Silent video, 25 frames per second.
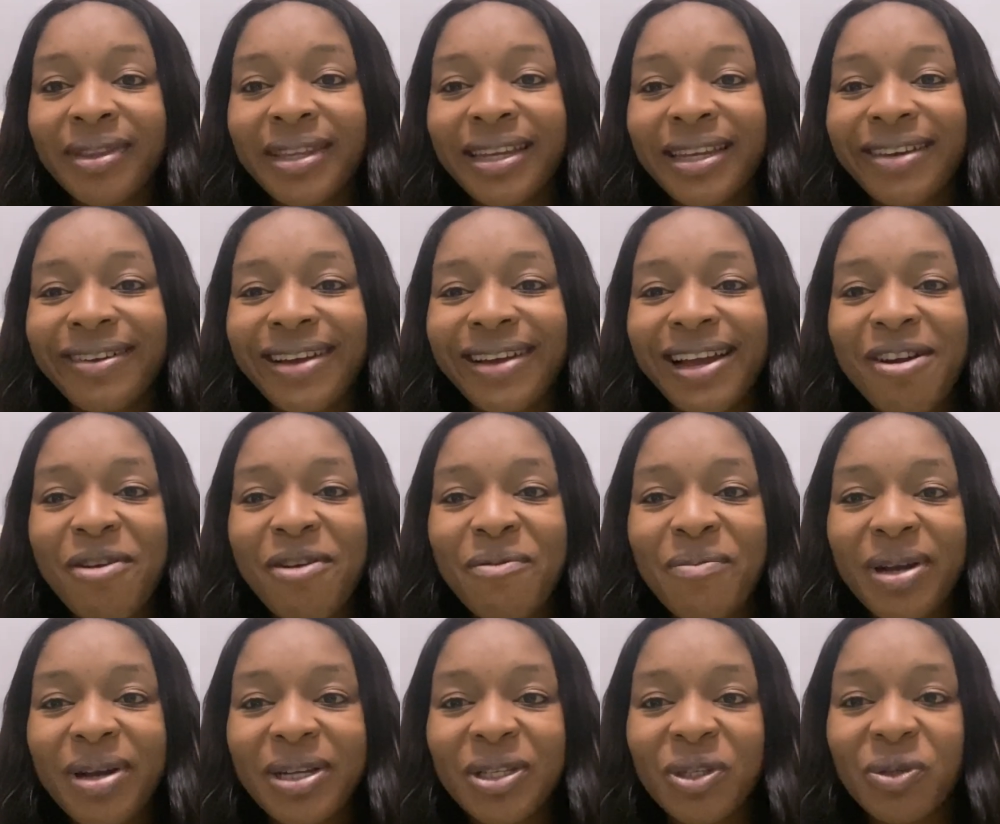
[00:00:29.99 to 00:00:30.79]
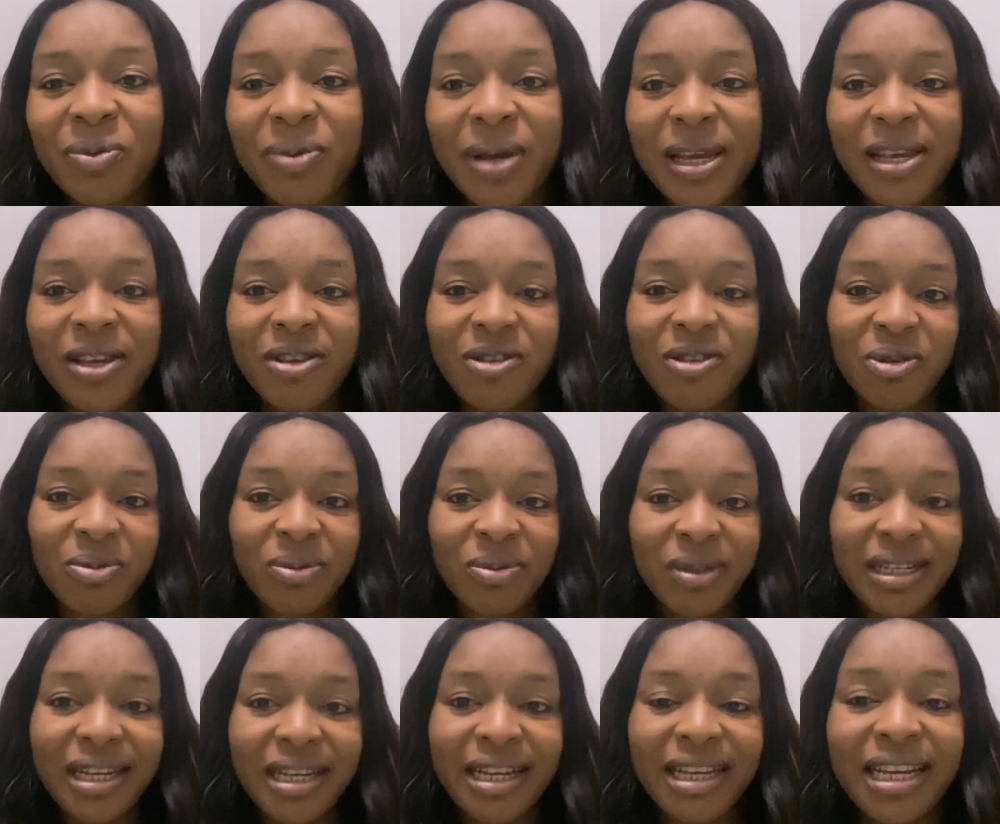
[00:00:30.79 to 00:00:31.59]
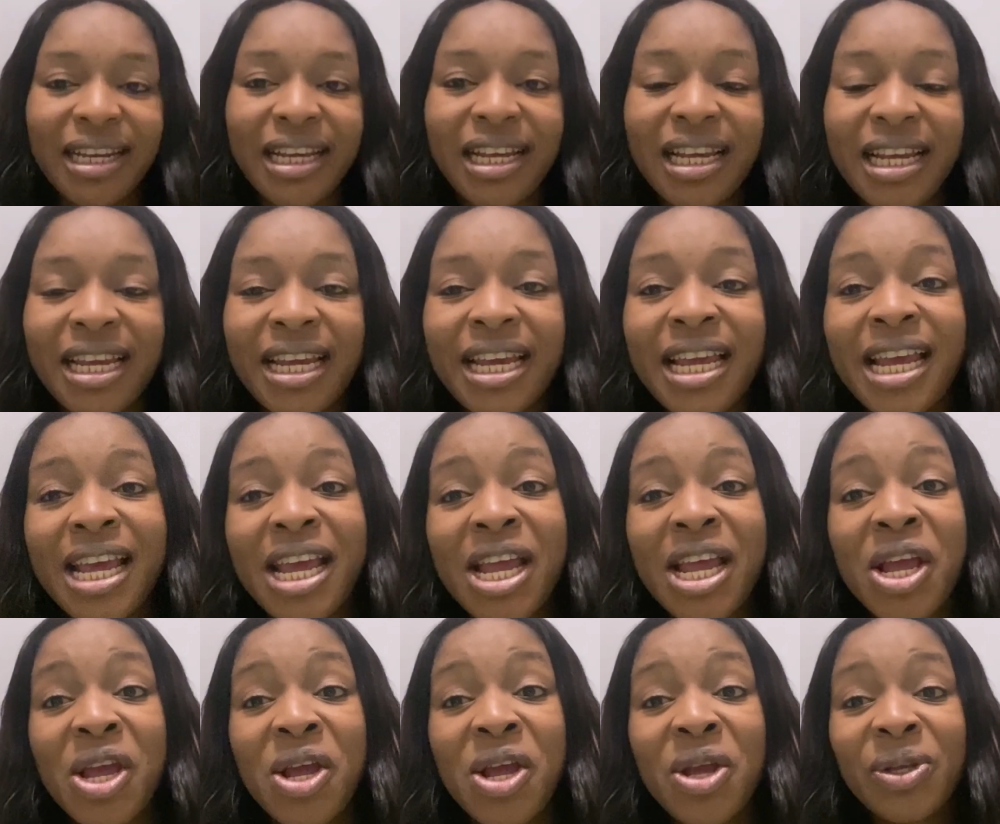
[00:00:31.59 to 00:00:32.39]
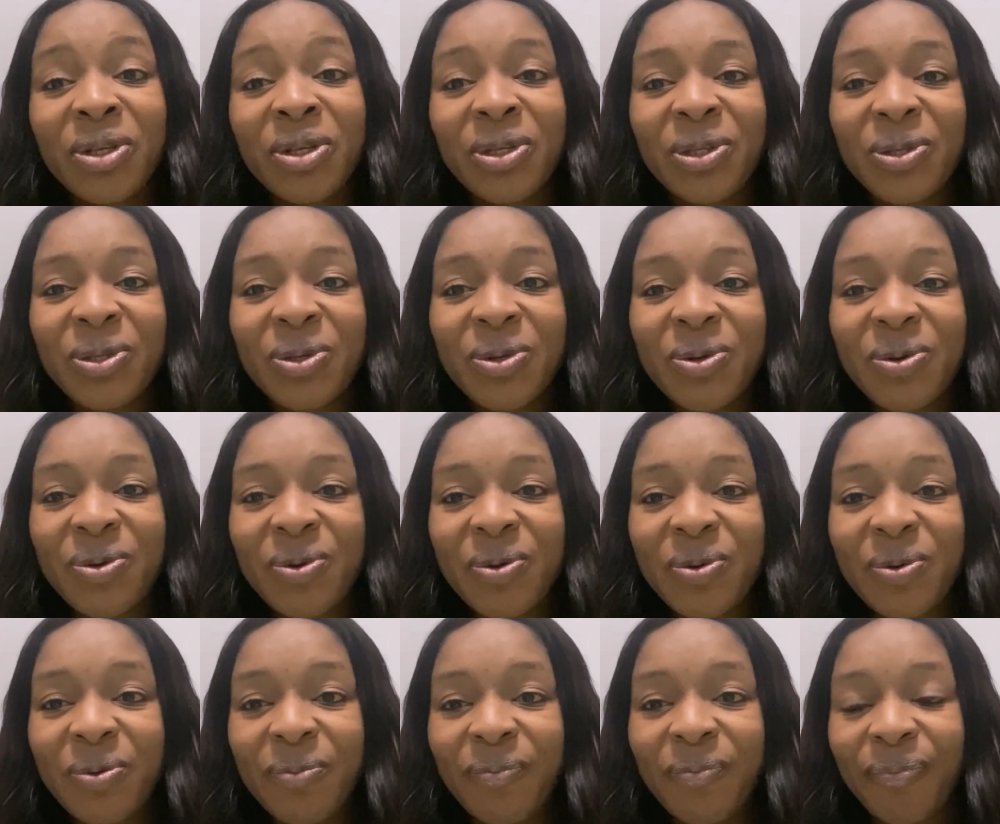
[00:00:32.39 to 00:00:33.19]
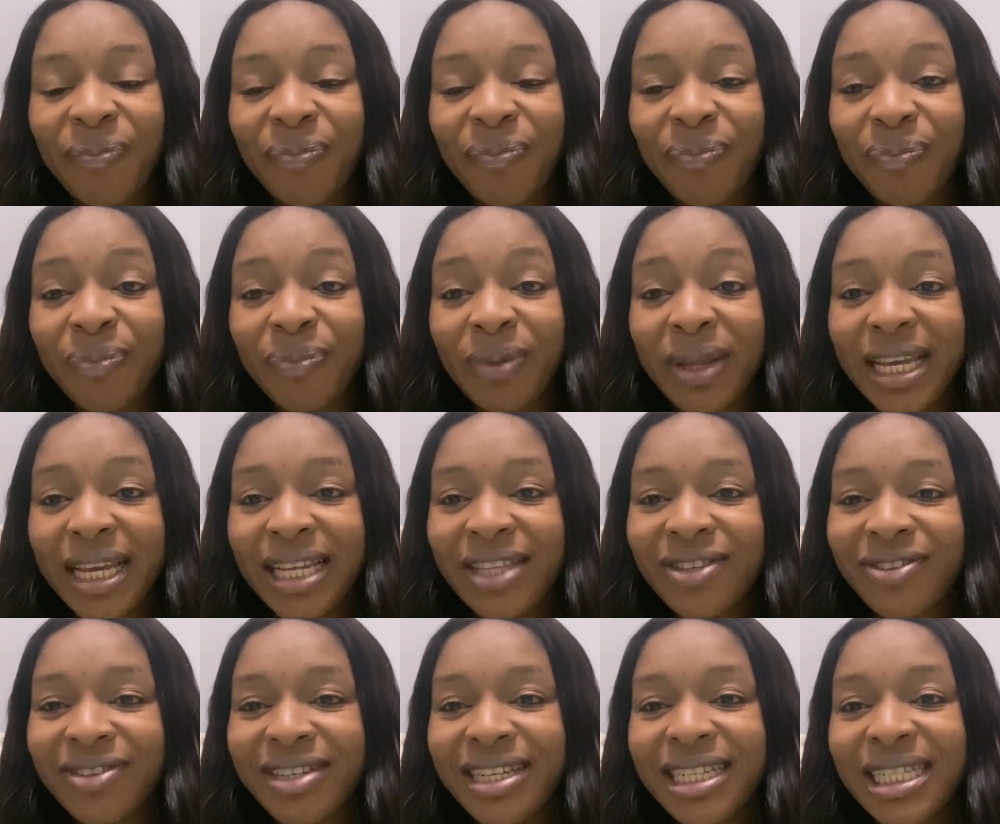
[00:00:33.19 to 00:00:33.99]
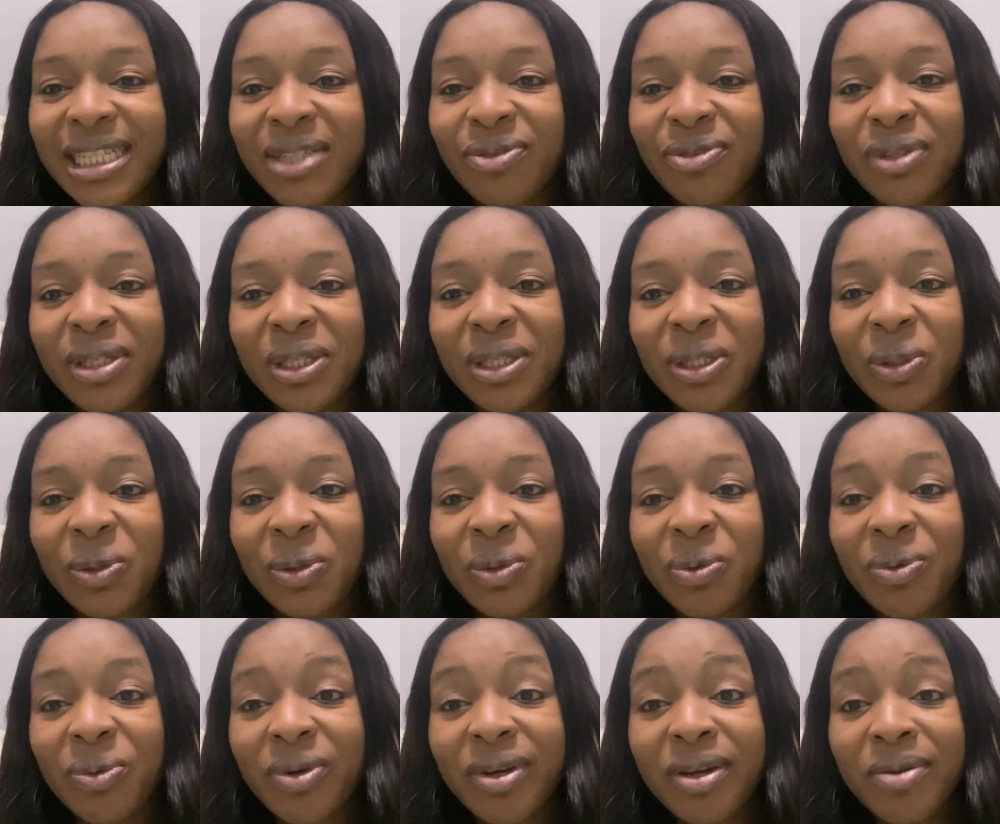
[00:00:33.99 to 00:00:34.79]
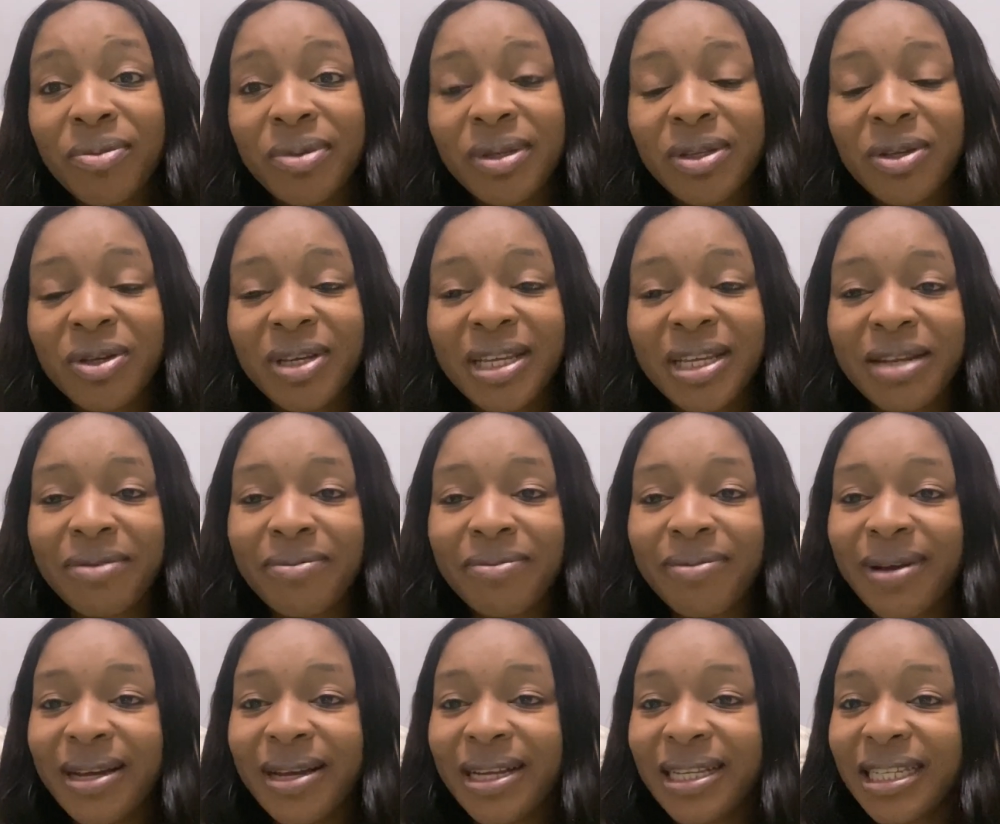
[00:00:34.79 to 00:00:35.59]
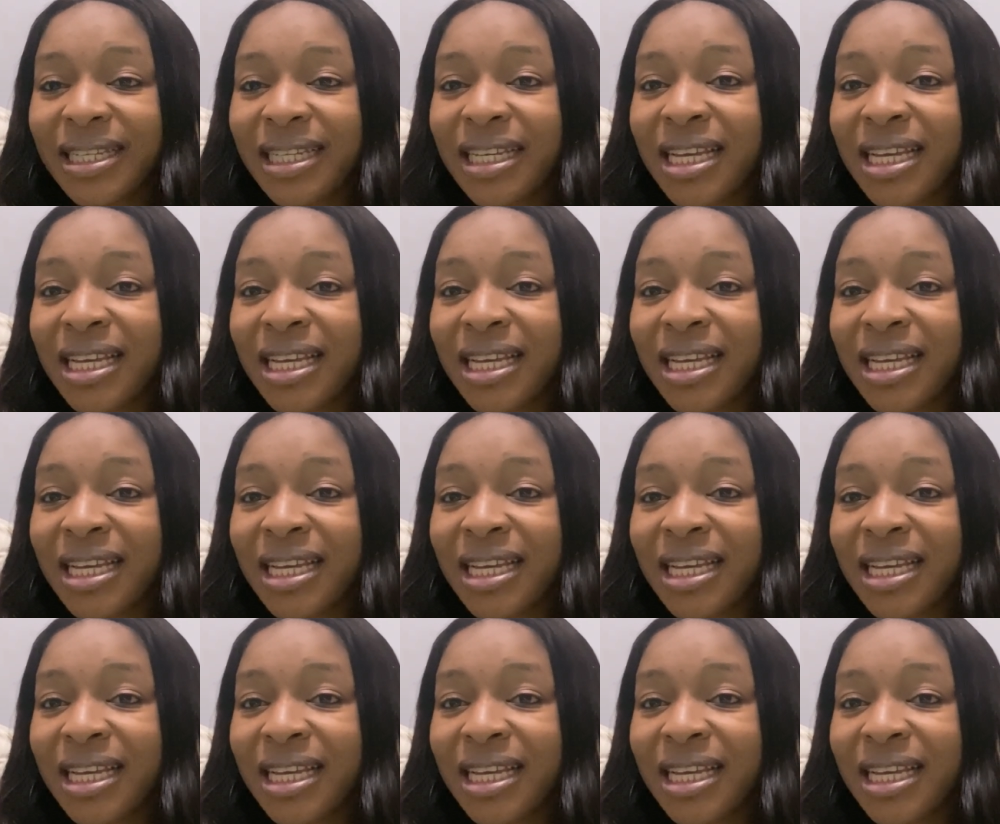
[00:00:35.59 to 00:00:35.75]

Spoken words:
Welcome back to my YouTube channel. So in today's video, we're gonna be talking about